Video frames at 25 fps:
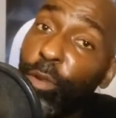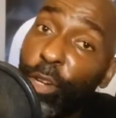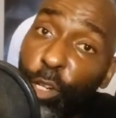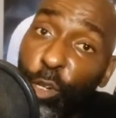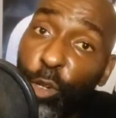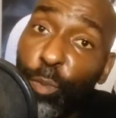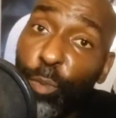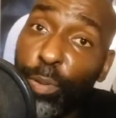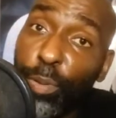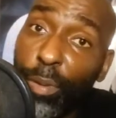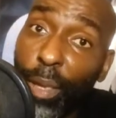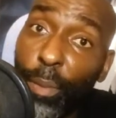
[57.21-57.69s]

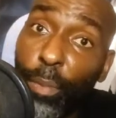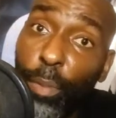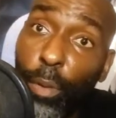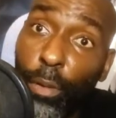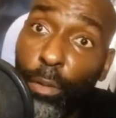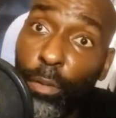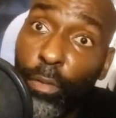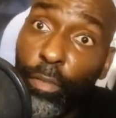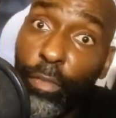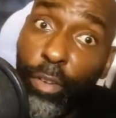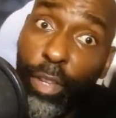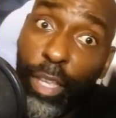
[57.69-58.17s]
we do play
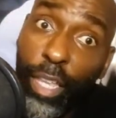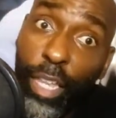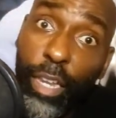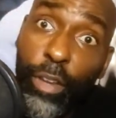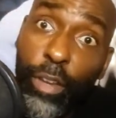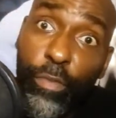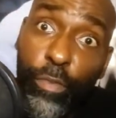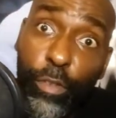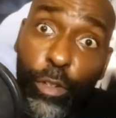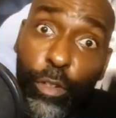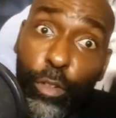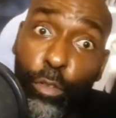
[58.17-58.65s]
ball over
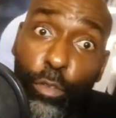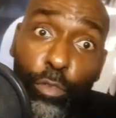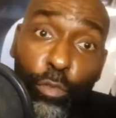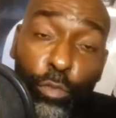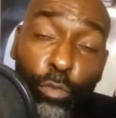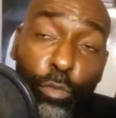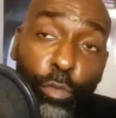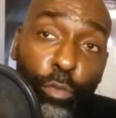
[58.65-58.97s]
here for those